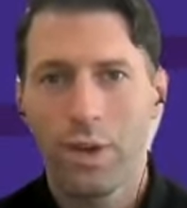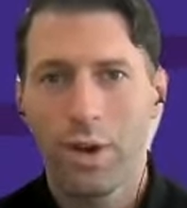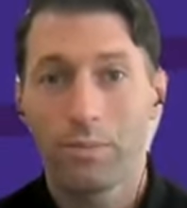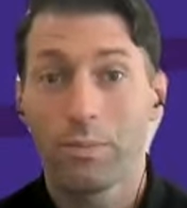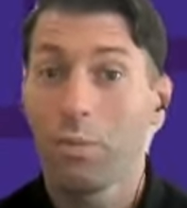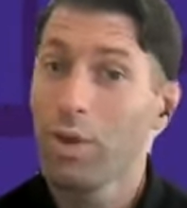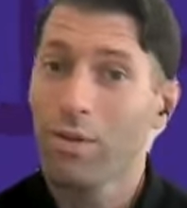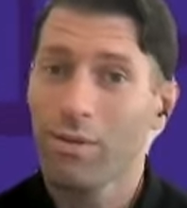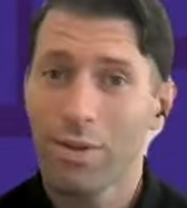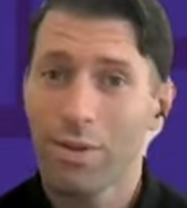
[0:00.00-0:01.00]
So
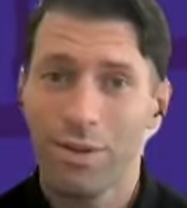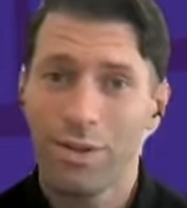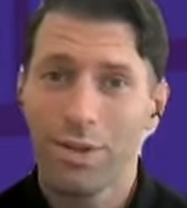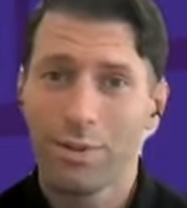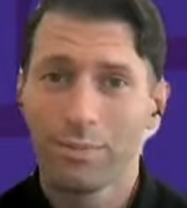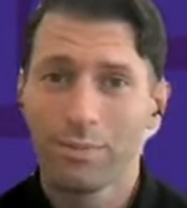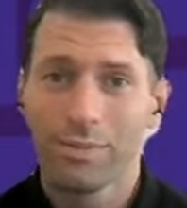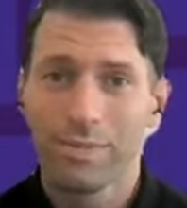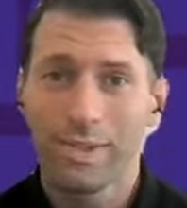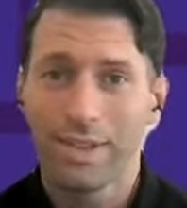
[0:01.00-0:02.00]
without further ado,
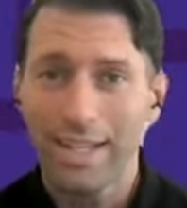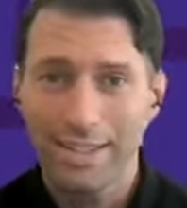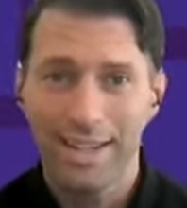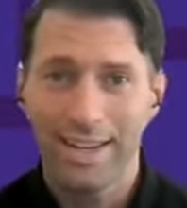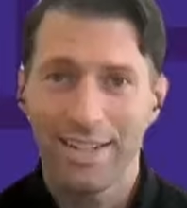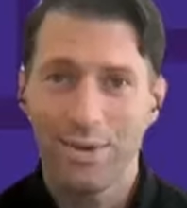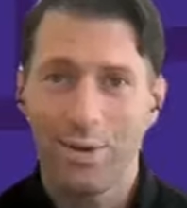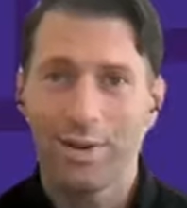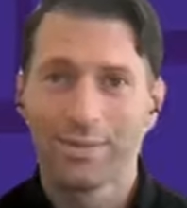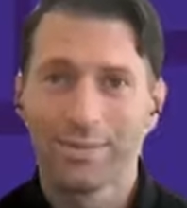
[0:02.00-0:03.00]
let's get
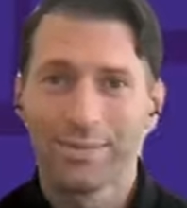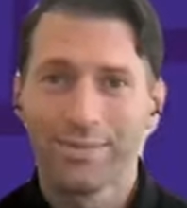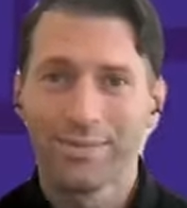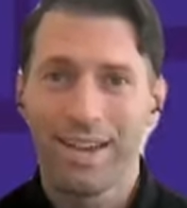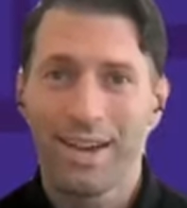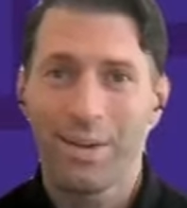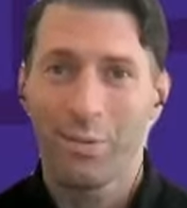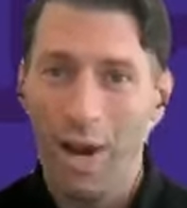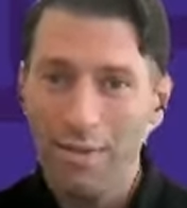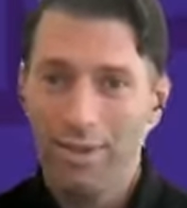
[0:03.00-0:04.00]
into it.
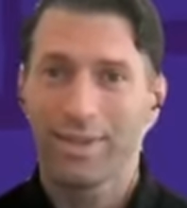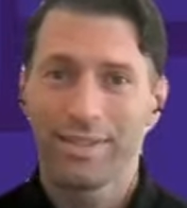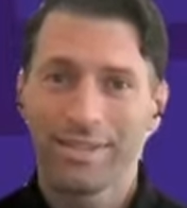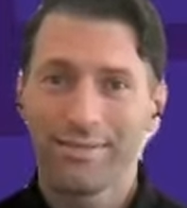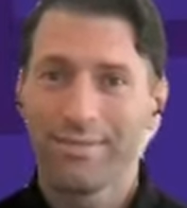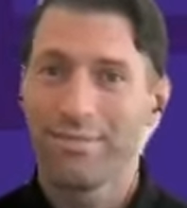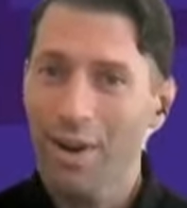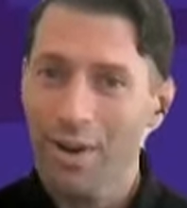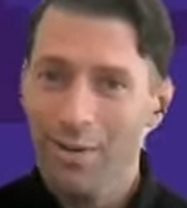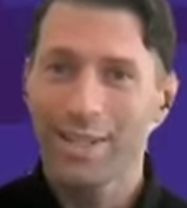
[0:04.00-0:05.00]
Raven,
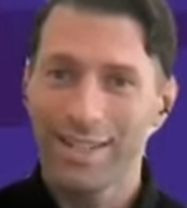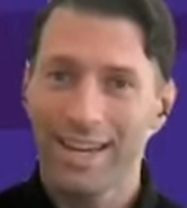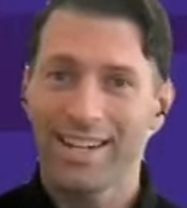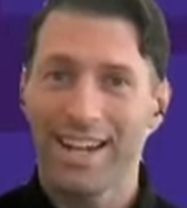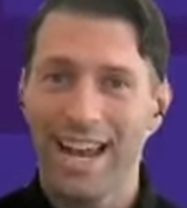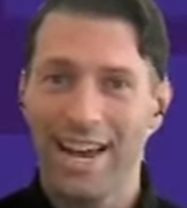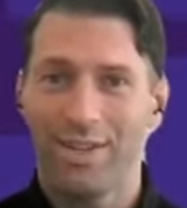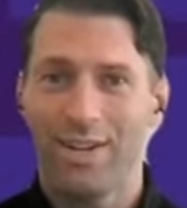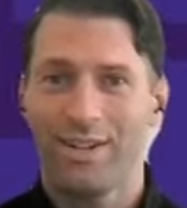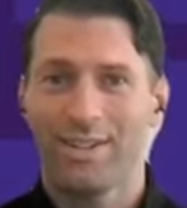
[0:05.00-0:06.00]
very excited to
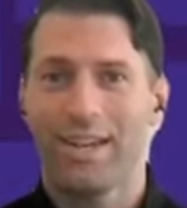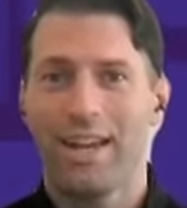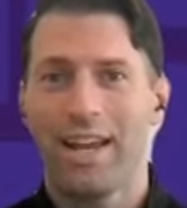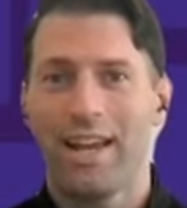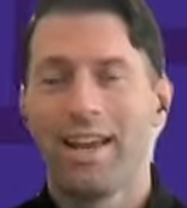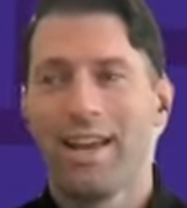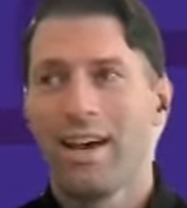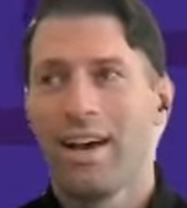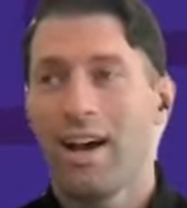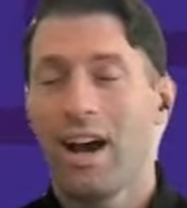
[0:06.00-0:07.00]
have you here today.
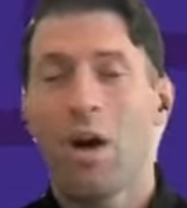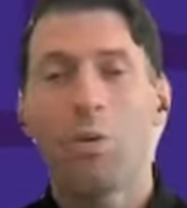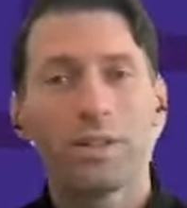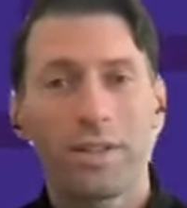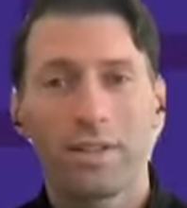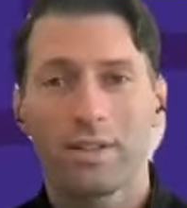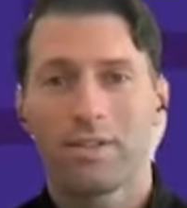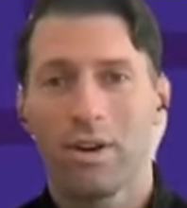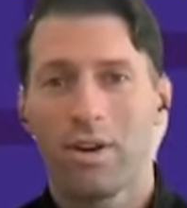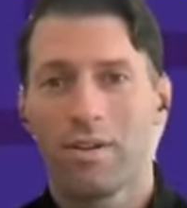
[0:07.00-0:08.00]
I always like to
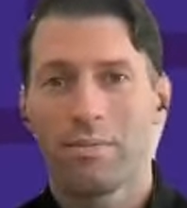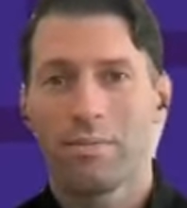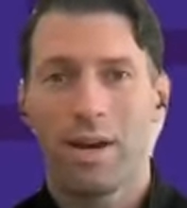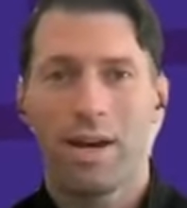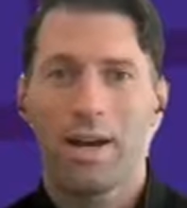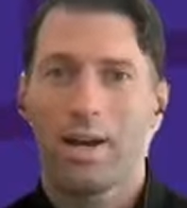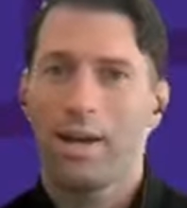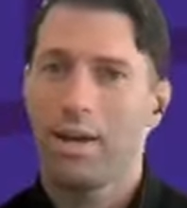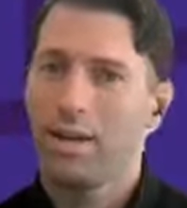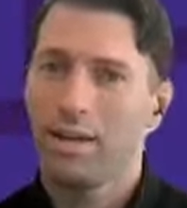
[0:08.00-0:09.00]
start
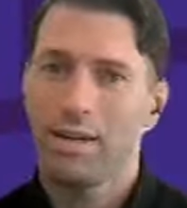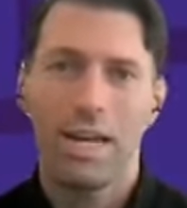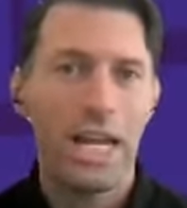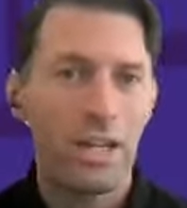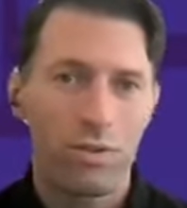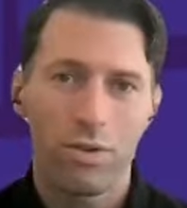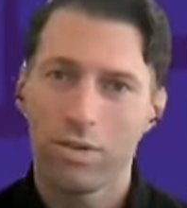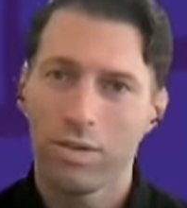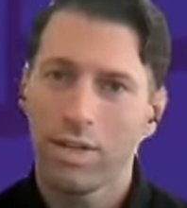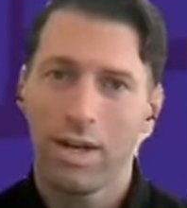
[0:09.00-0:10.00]
by
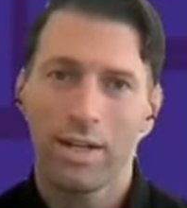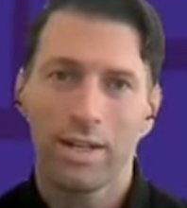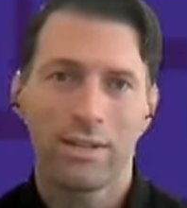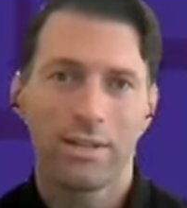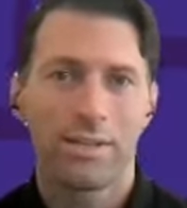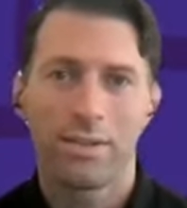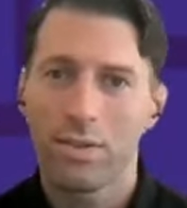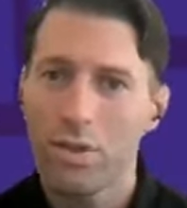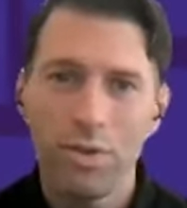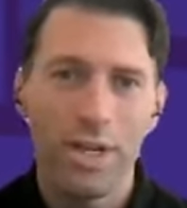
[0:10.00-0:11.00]
introducing the audience
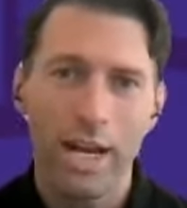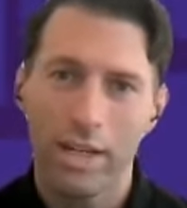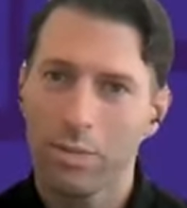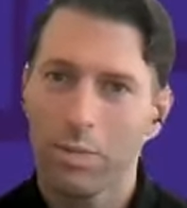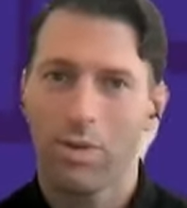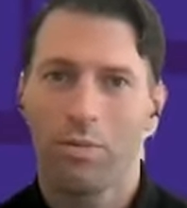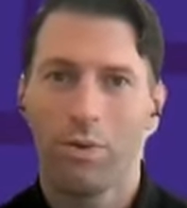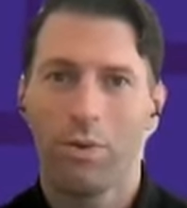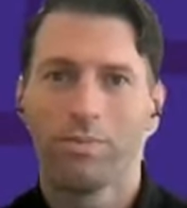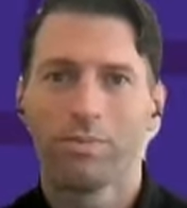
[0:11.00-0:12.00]
to the expert in the
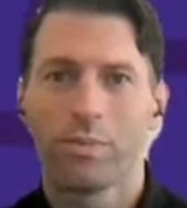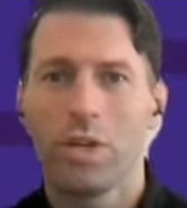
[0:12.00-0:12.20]
room.